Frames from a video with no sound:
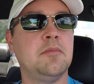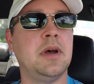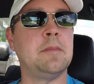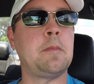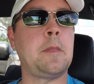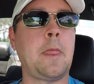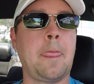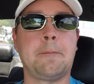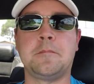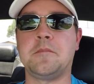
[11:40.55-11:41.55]
But
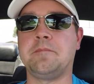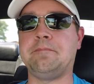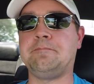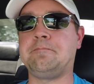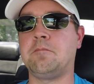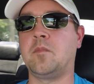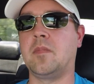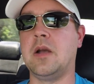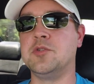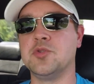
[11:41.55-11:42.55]

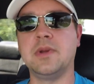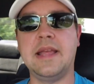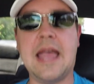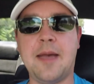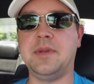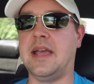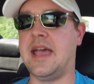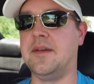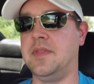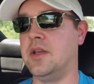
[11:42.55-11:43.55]
I was really happy to
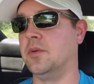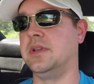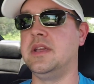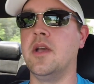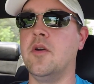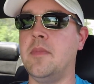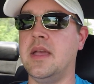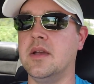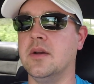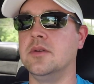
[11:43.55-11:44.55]
have the only Go
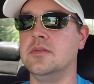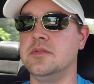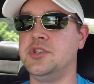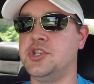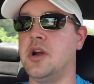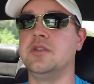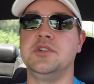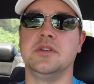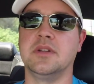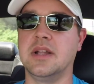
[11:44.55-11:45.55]
Mango
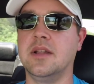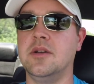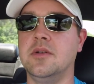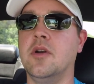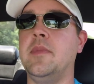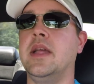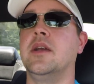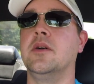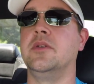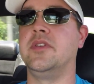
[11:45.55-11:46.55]
charger, let alone Go
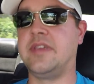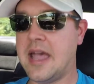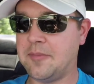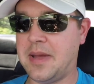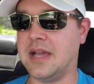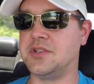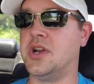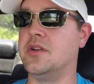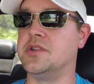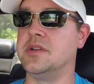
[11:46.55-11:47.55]
Mango Scat Pack
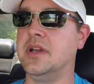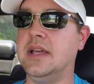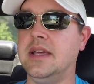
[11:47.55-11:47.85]
charger,